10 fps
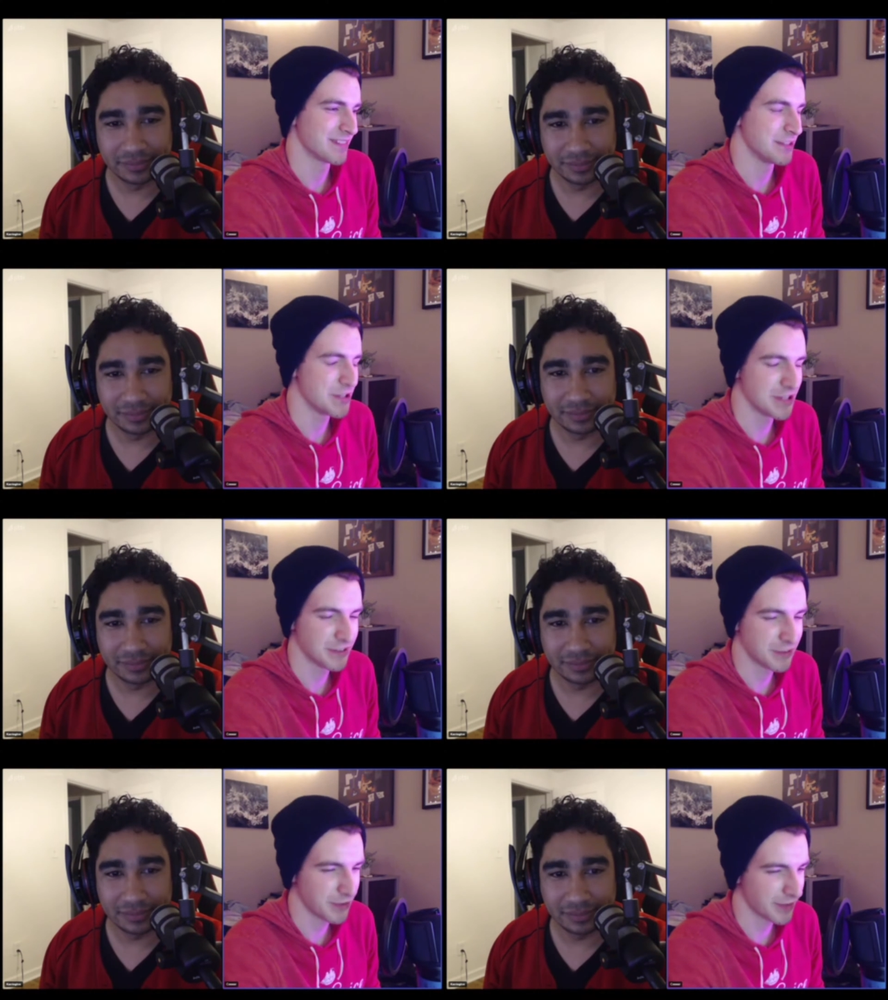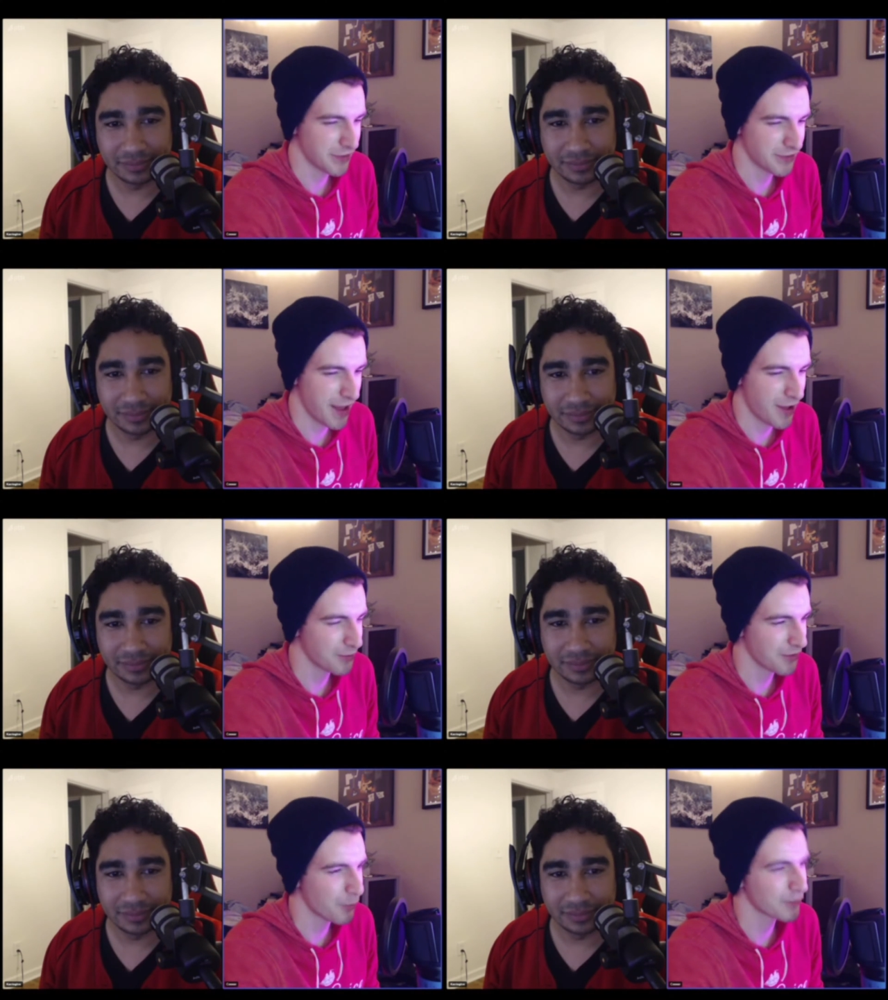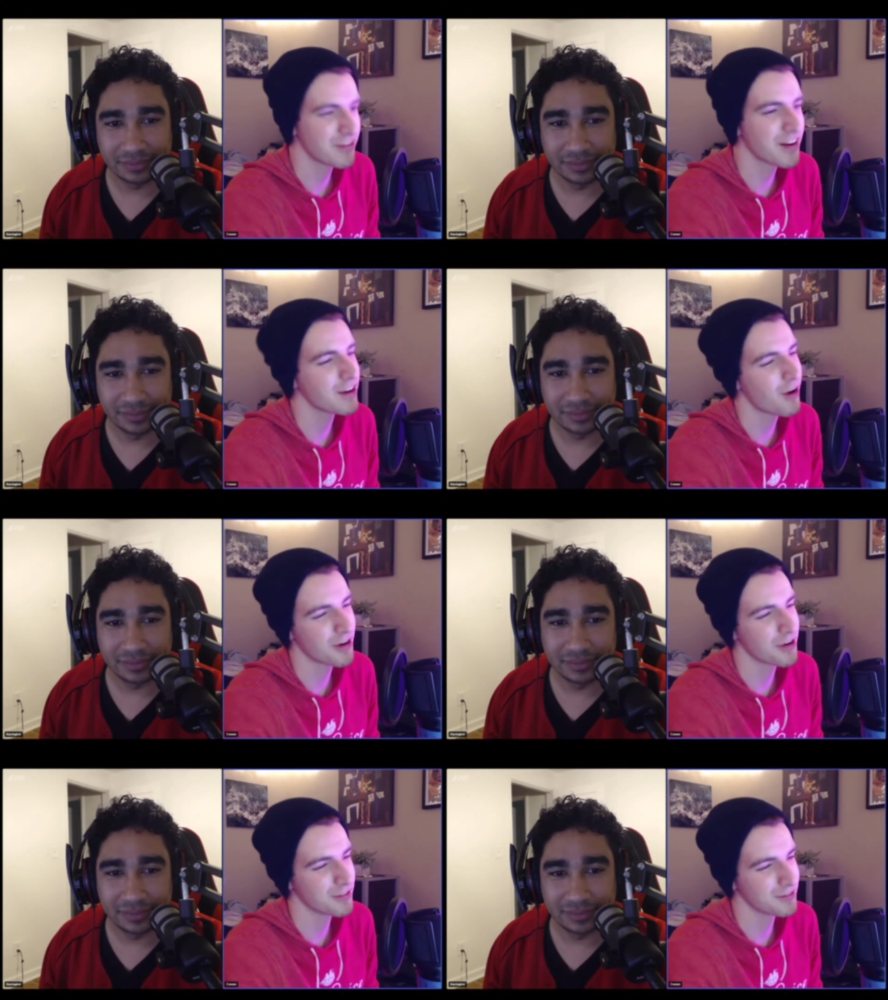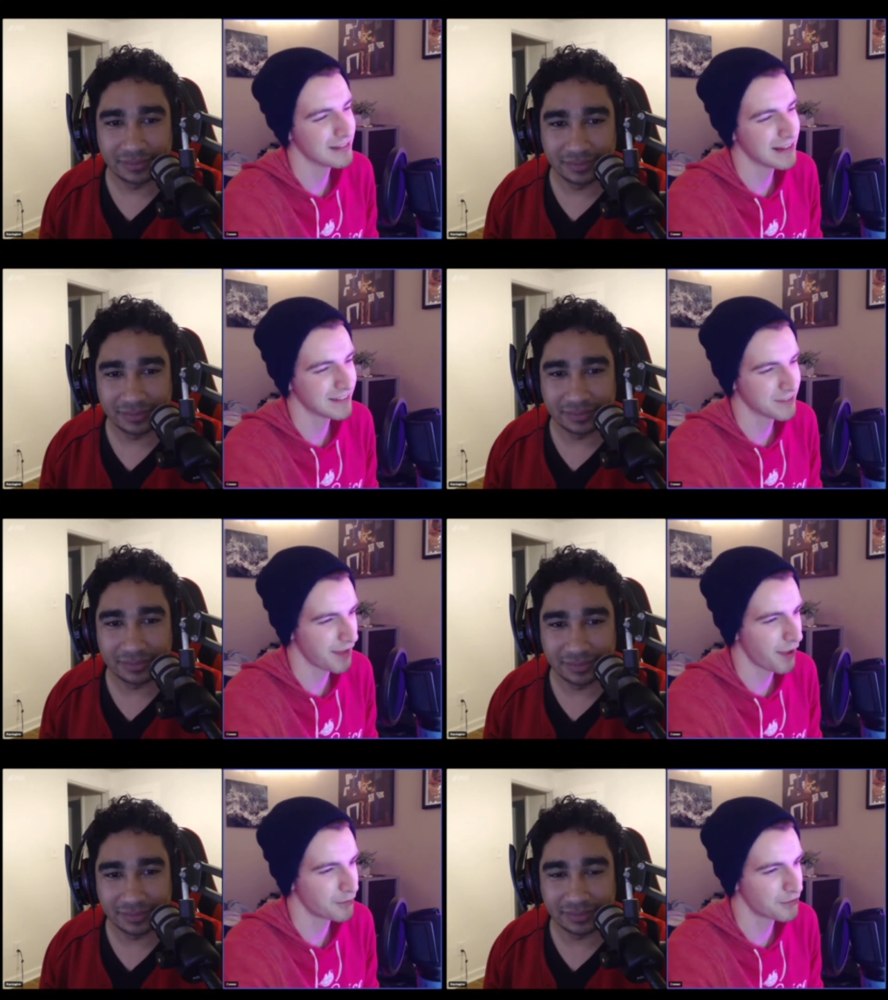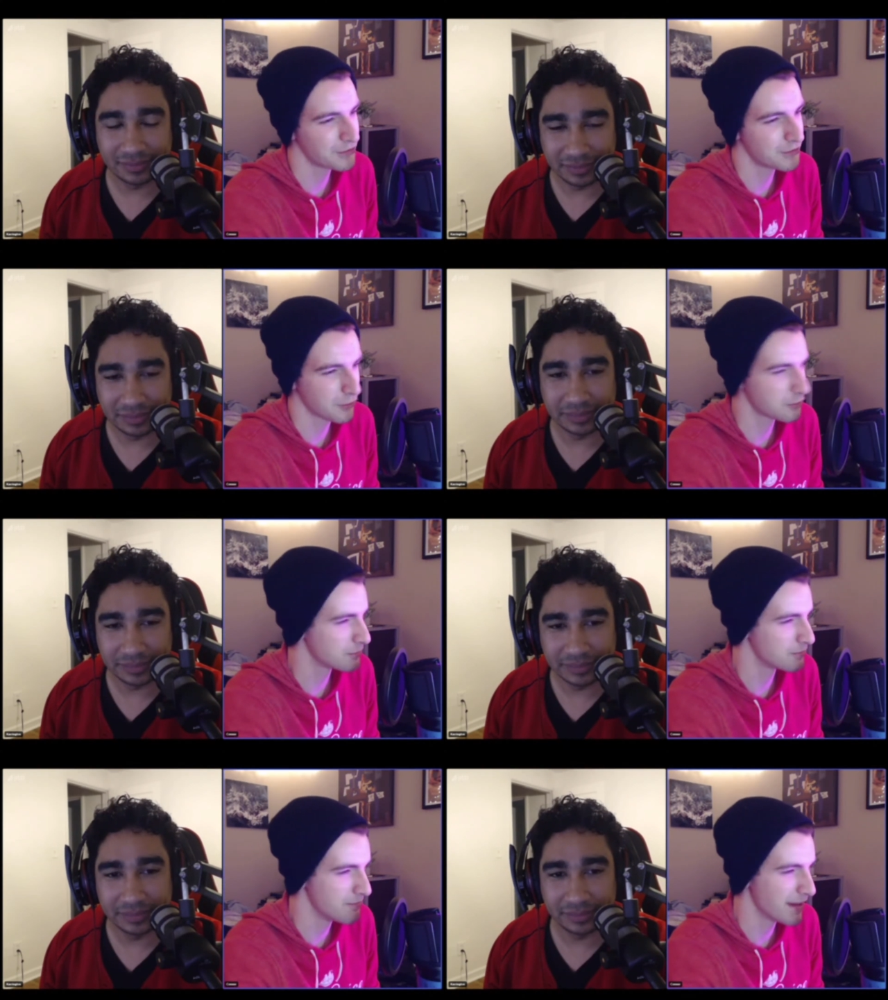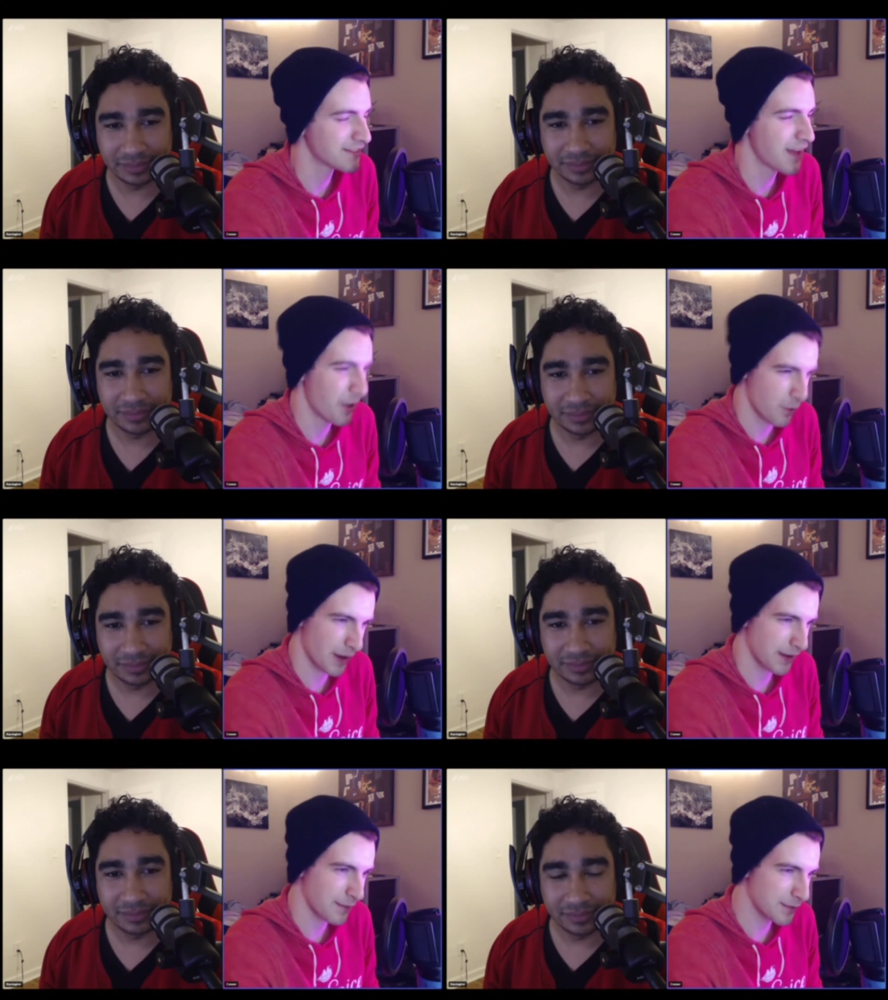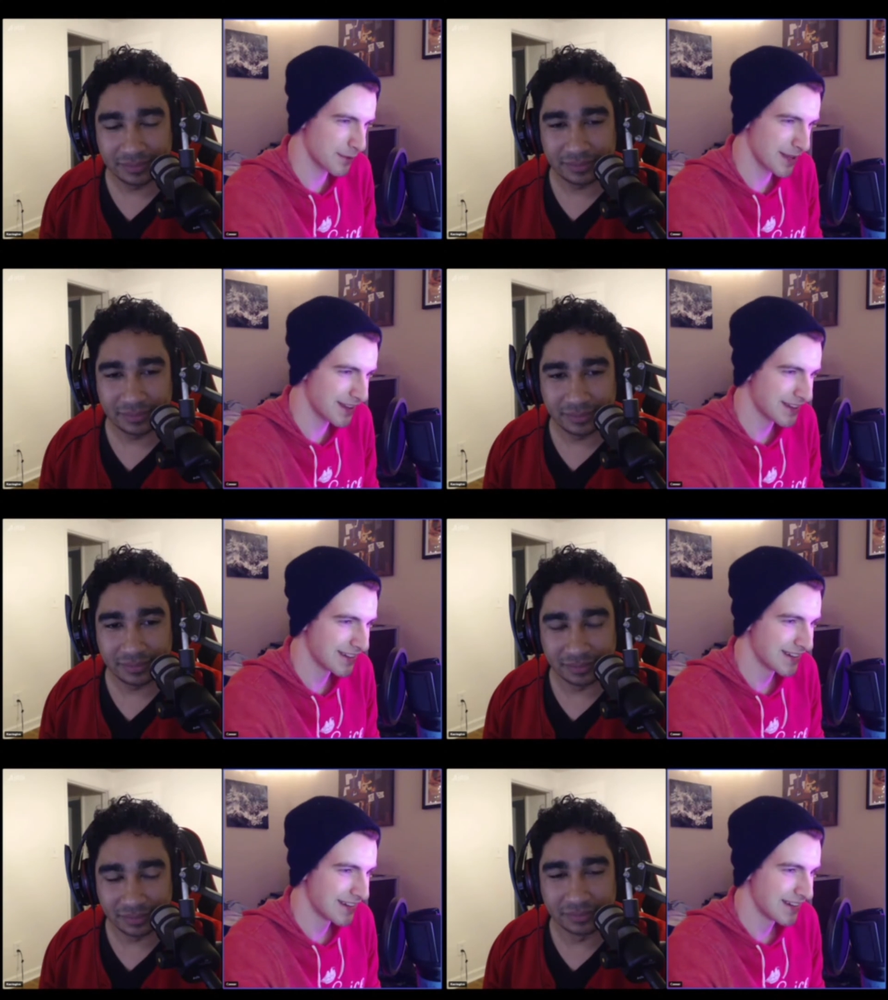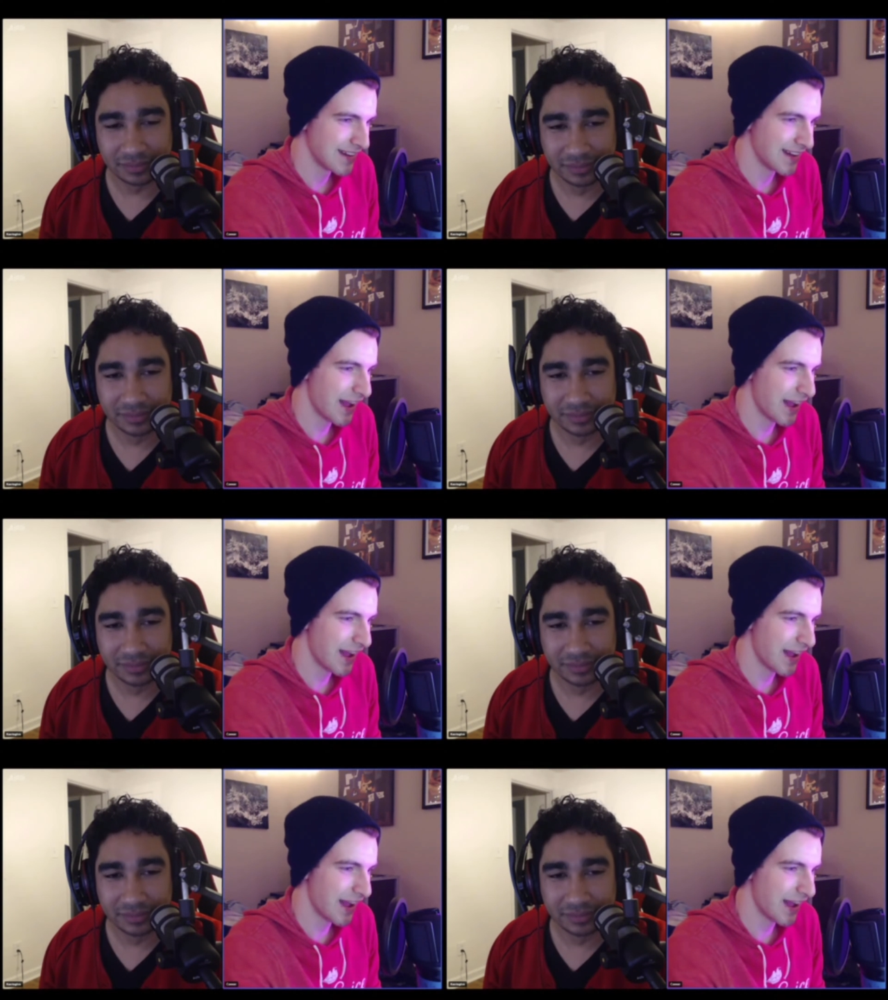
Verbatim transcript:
Speaker 1: you, there's like the sounds. I worked very hard on getting the sounds just mixed how I wanted them to be. Mm-hmm.